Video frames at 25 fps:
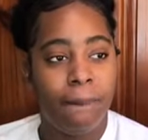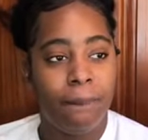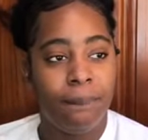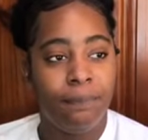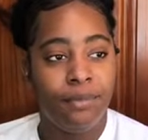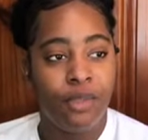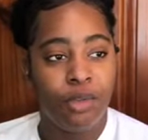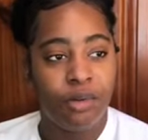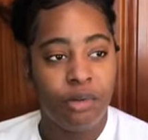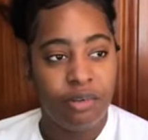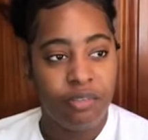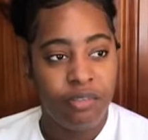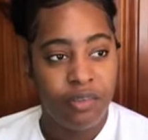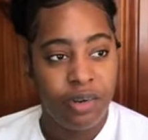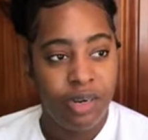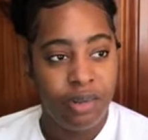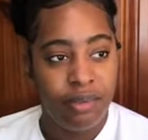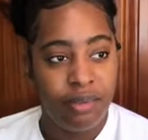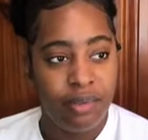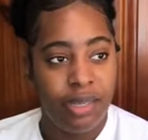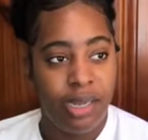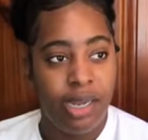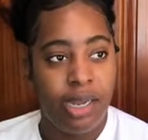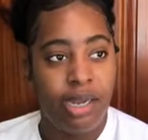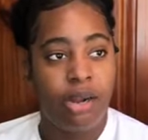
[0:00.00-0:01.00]
the reverse
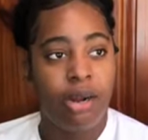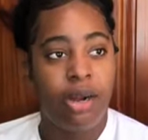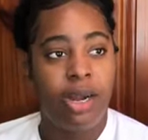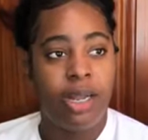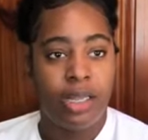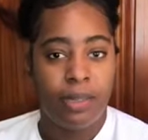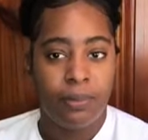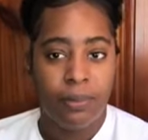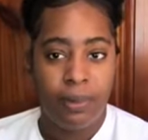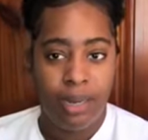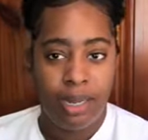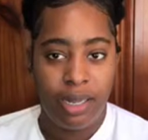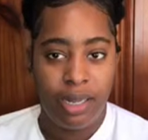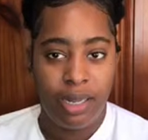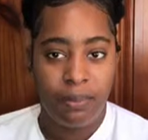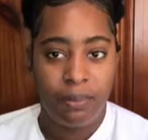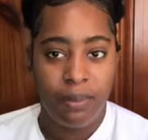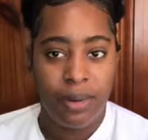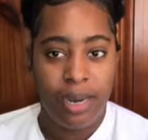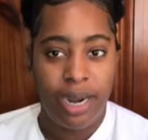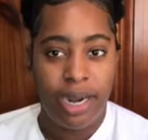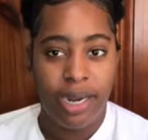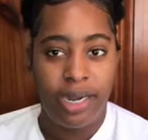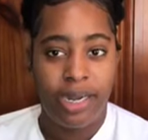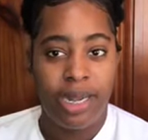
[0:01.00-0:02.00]
lane or the parallel
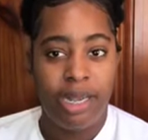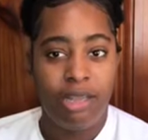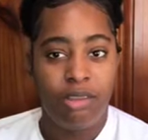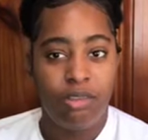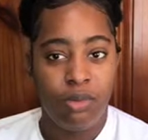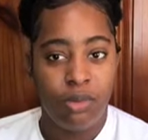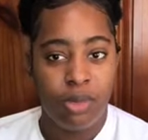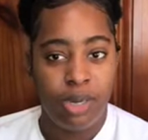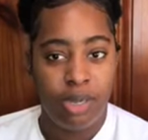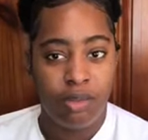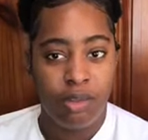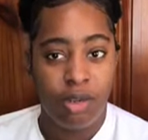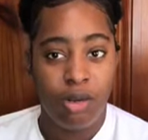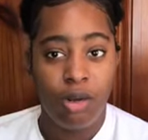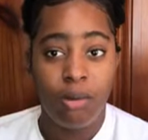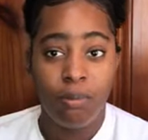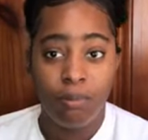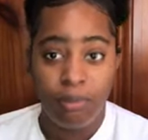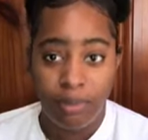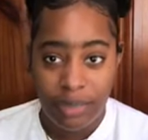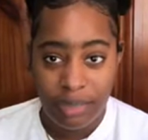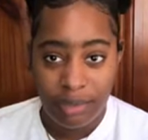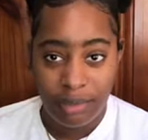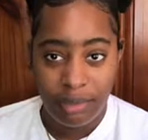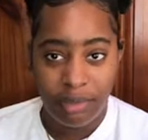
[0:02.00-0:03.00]
park, as soon as you
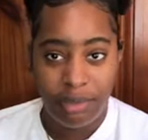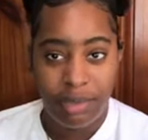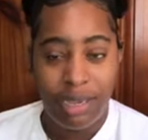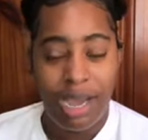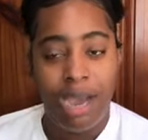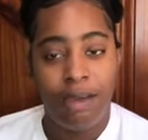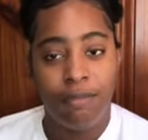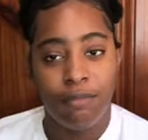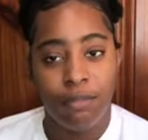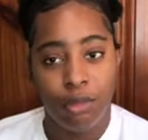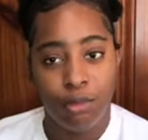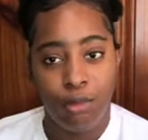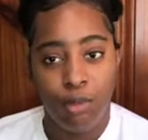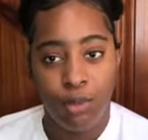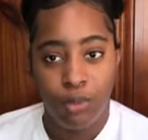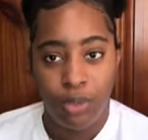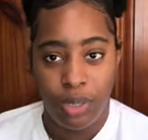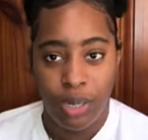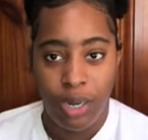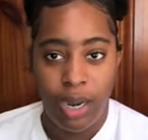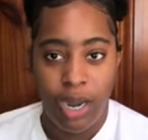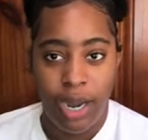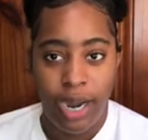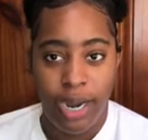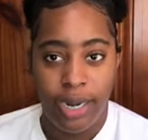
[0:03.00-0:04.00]
complete it, you have to blow your
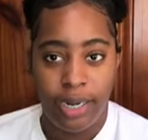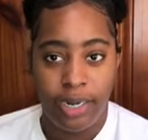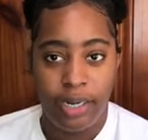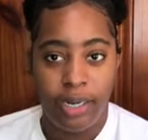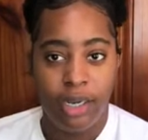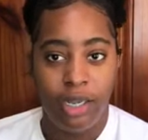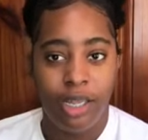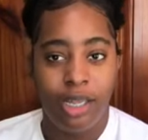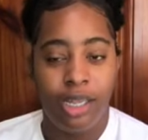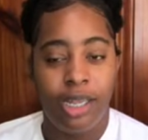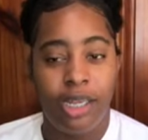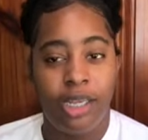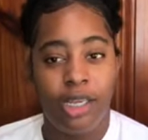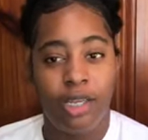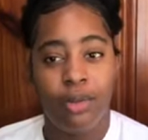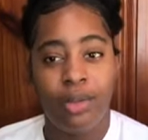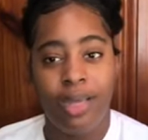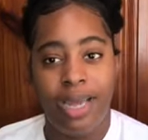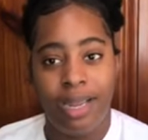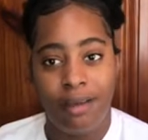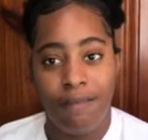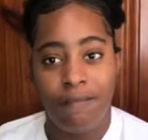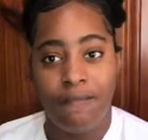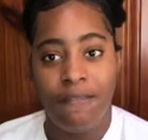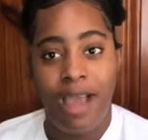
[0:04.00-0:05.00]
horn. And you
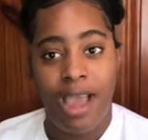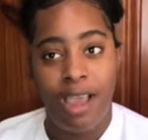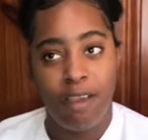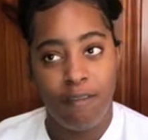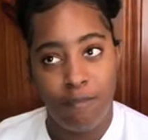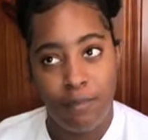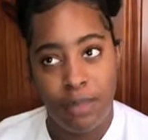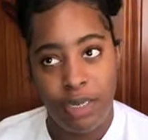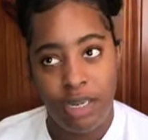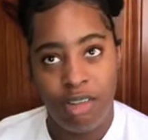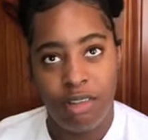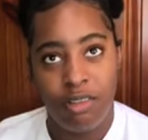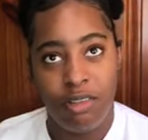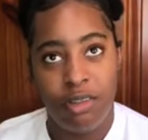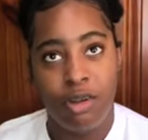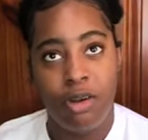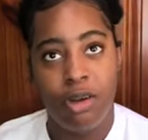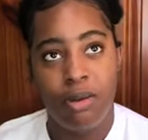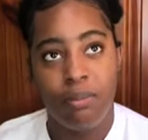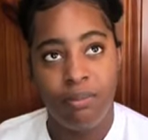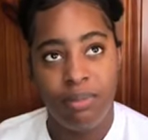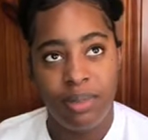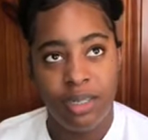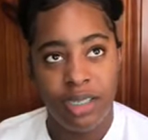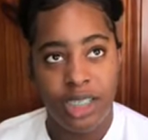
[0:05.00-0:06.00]
get 5 minutes to
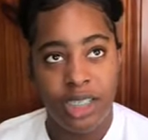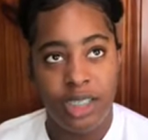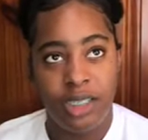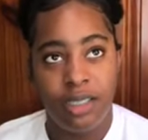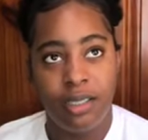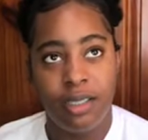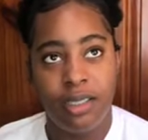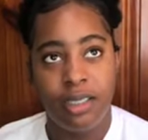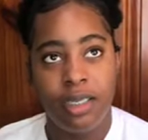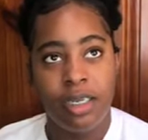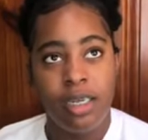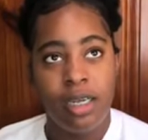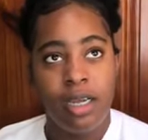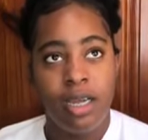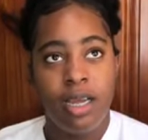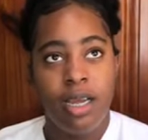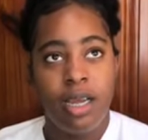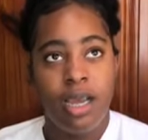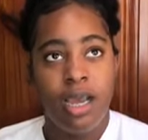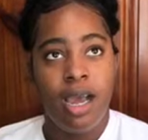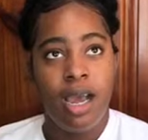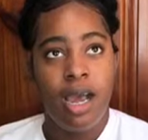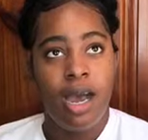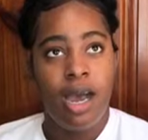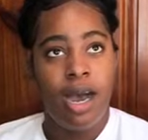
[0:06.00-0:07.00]
complete
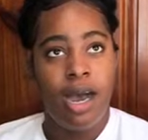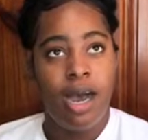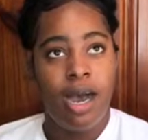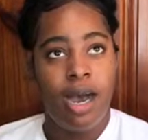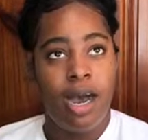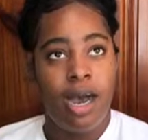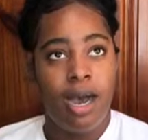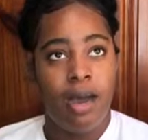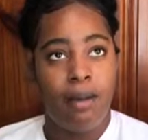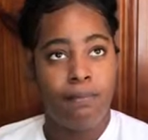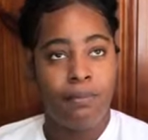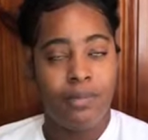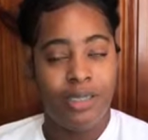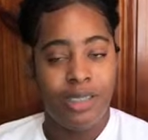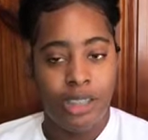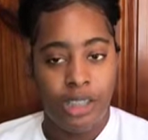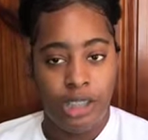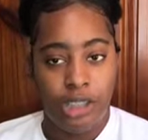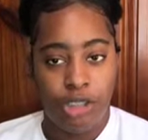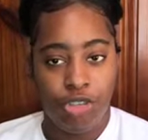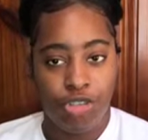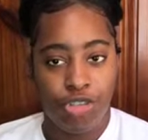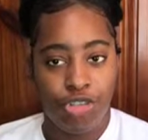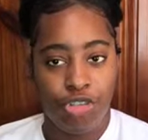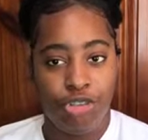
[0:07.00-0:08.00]

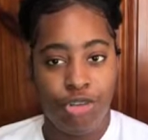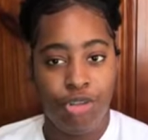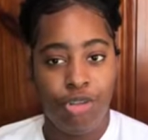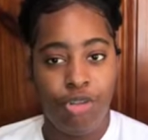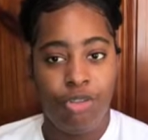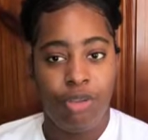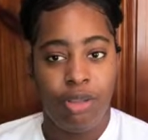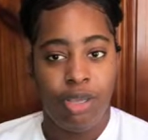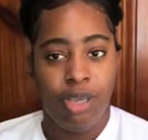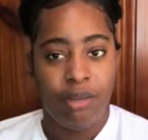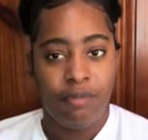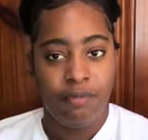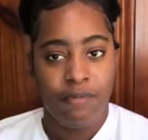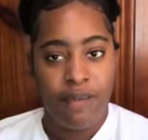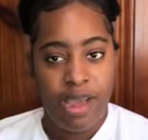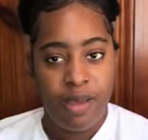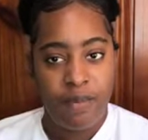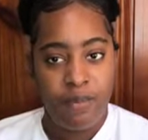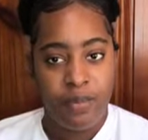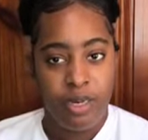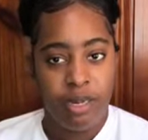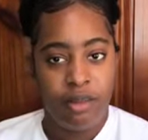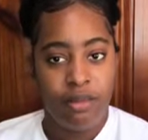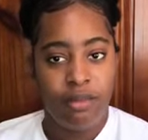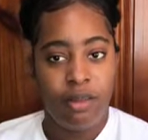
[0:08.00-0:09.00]
each. So you get 5
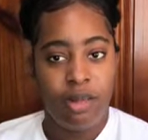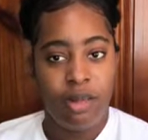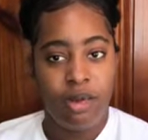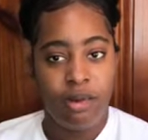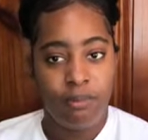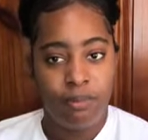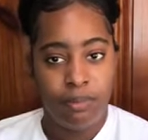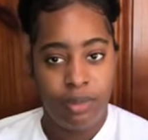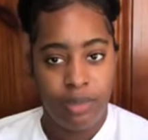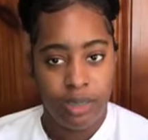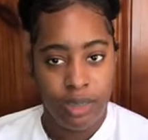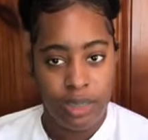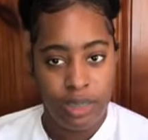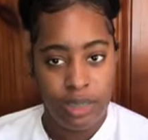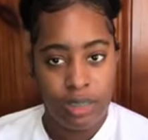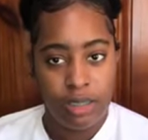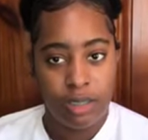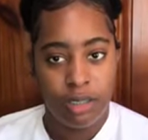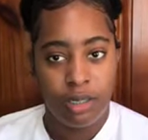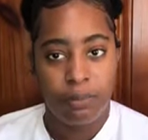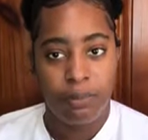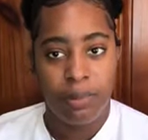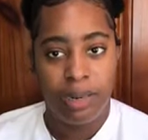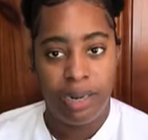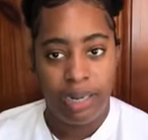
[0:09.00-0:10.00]
minutes to complete
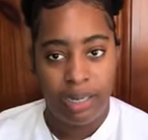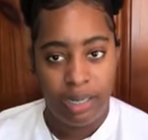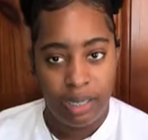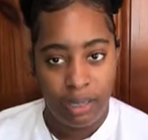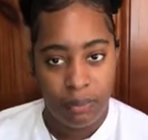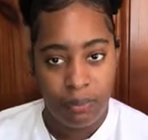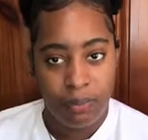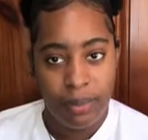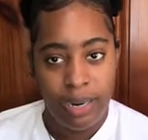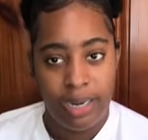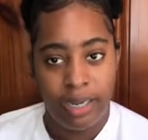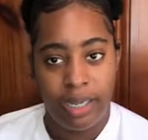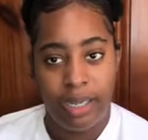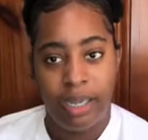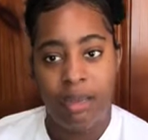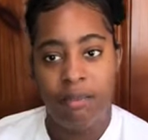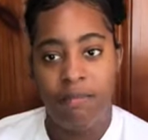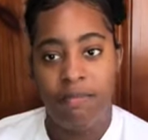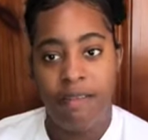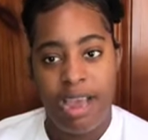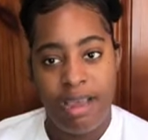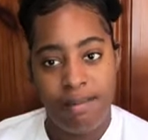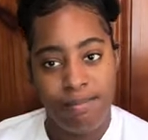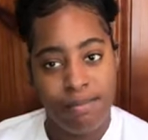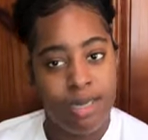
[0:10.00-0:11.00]
the parallel park, you get
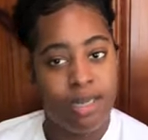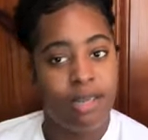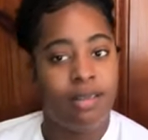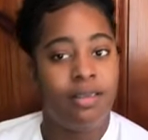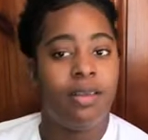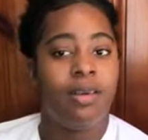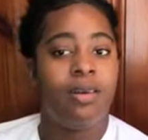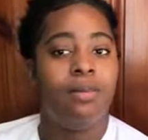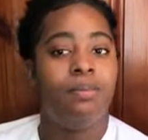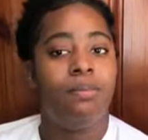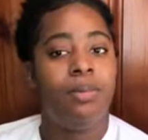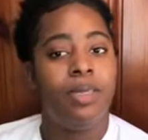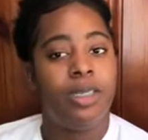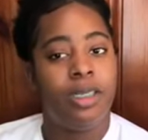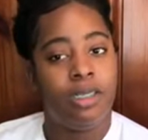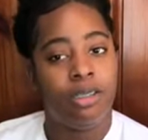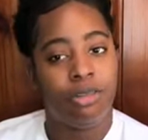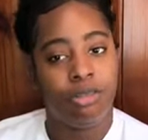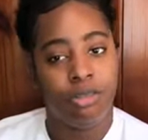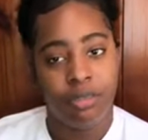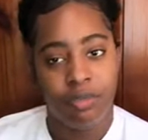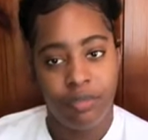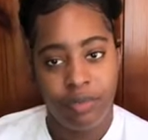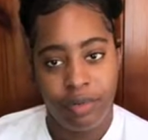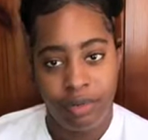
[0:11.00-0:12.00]
5 minutes to complete the
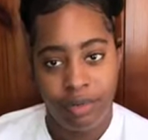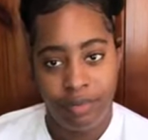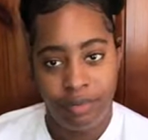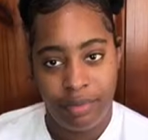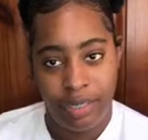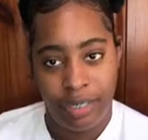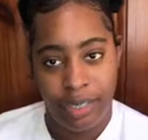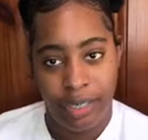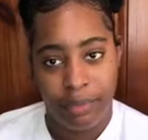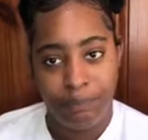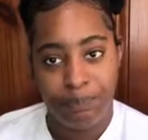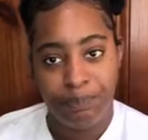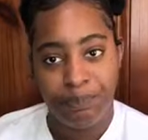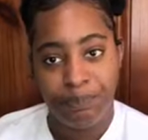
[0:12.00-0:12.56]
reverse lane.